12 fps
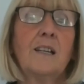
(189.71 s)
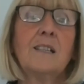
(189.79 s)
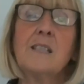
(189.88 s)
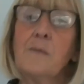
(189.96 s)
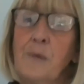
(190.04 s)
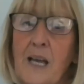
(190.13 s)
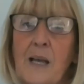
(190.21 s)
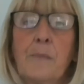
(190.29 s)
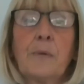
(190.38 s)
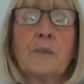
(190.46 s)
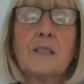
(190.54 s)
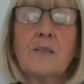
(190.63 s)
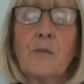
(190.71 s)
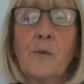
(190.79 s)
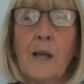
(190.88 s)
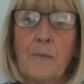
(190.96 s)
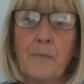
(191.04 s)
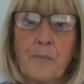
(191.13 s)
to be able to
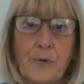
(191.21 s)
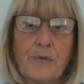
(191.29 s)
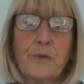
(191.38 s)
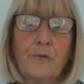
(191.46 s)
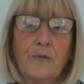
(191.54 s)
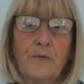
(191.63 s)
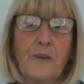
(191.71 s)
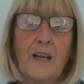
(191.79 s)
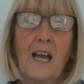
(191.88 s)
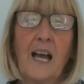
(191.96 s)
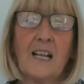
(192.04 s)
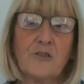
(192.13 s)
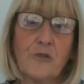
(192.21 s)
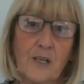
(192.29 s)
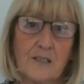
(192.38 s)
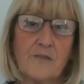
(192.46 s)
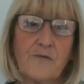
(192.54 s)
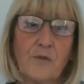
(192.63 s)
improve and
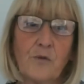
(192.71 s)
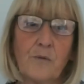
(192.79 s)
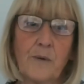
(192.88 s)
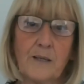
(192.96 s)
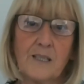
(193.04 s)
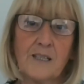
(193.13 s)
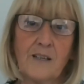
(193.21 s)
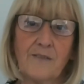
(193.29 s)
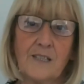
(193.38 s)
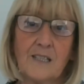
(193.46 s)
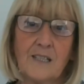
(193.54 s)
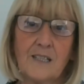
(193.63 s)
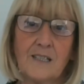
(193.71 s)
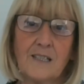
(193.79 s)
transform our services.